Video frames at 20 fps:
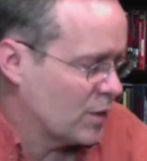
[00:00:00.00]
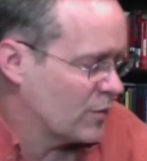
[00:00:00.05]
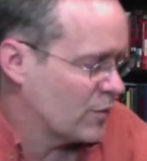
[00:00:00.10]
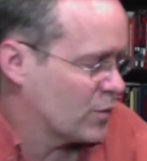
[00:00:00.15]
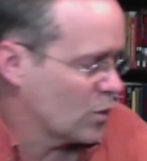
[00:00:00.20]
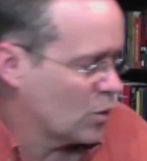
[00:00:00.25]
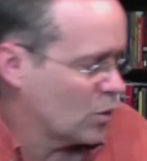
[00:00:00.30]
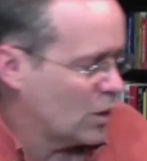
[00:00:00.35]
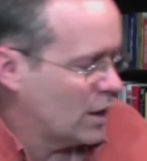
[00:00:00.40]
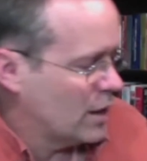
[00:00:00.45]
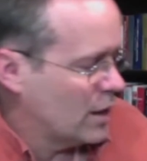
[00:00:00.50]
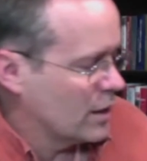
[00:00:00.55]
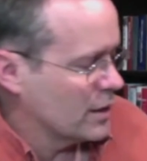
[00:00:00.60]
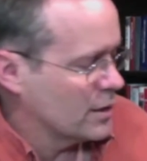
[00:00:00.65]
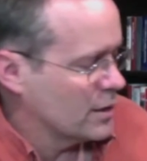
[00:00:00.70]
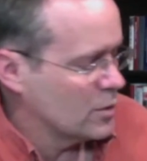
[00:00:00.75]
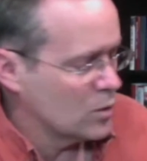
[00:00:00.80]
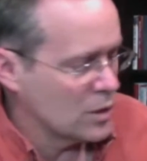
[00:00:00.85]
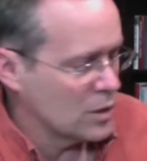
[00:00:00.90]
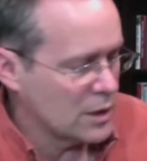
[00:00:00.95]
for a while,
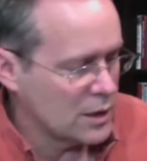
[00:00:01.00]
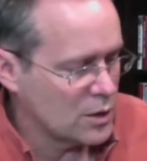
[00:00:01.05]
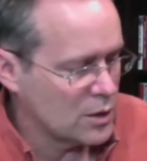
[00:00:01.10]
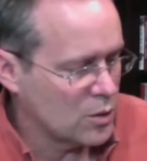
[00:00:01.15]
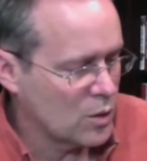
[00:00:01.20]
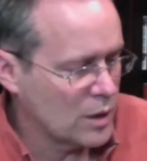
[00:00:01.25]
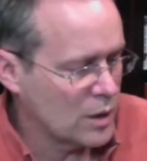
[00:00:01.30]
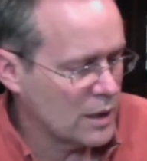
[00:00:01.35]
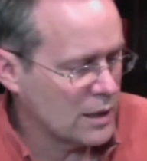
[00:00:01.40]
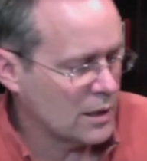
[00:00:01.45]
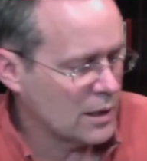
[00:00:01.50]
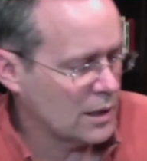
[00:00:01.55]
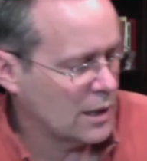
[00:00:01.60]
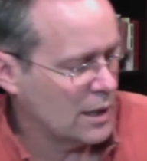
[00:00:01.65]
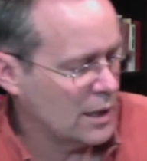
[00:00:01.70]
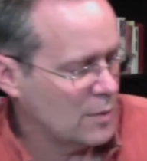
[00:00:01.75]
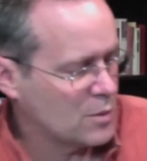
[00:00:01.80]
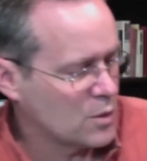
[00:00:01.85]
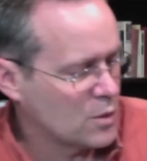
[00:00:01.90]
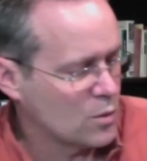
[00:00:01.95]
and then when D20
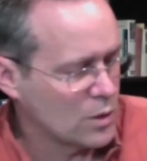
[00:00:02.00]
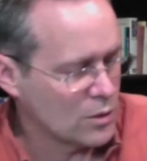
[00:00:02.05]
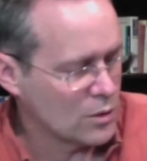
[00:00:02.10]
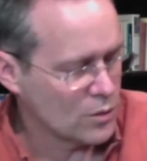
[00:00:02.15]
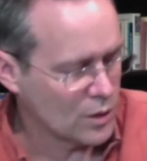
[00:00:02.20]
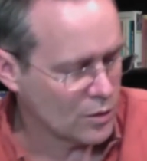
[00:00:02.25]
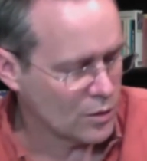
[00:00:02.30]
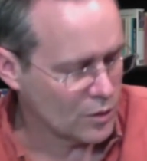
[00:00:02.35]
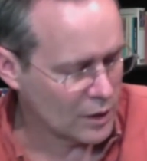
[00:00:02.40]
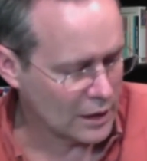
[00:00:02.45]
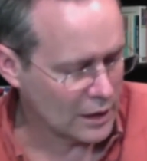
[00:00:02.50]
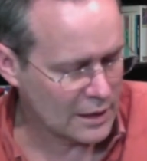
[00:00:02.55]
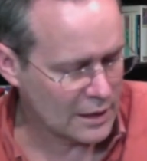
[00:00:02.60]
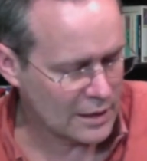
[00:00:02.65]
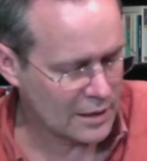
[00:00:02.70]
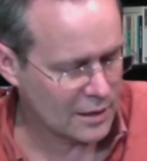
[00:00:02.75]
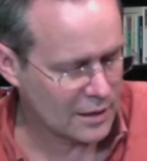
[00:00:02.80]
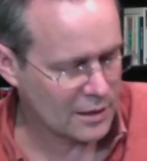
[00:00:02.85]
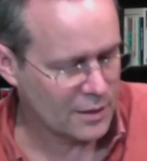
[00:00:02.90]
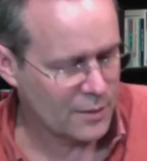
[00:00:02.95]
collapsed, we
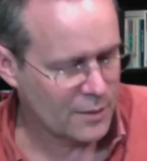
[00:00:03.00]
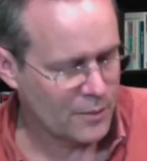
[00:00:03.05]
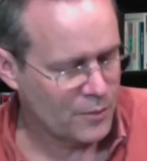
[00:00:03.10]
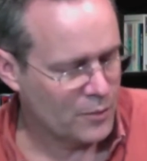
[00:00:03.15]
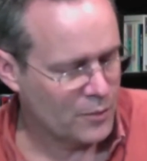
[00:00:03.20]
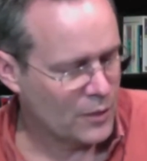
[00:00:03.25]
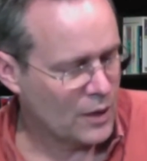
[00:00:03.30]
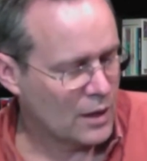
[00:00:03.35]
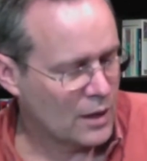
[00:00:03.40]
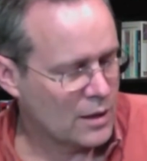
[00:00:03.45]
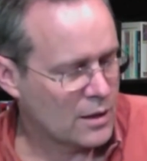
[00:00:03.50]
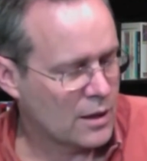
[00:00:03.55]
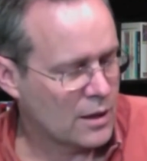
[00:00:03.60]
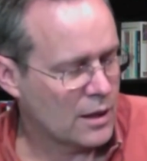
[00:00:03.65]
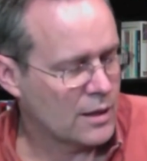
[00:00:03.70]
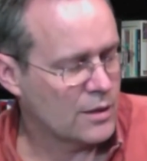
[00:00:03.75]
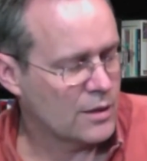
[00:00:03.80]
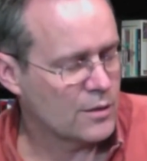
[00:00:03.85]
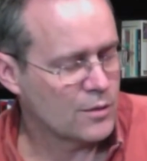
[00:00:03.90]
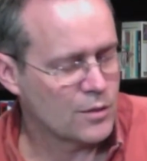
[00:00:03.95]
re-released it,
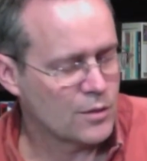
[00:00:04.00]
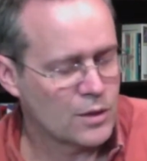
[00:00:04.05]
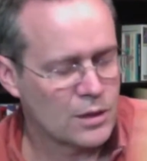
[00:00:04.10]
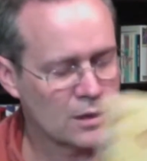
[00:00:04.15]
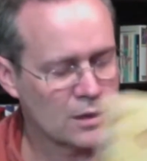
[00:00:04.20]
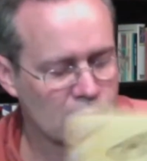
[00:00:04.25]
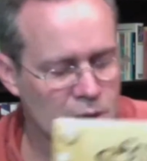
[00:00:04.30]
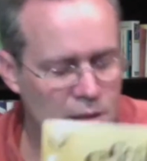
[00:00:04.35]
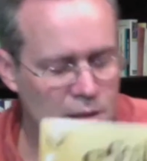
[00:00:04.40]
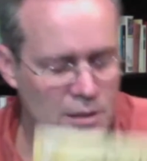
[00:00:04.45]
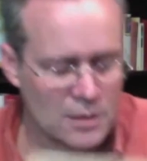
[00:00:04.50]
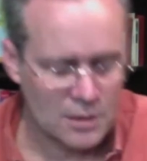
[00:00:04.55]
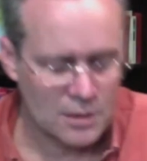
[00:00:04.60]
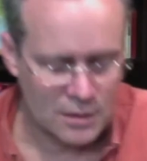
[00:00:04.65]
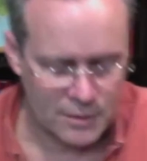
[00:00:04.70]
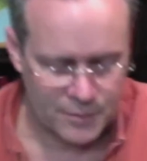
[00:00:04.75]
kind of as a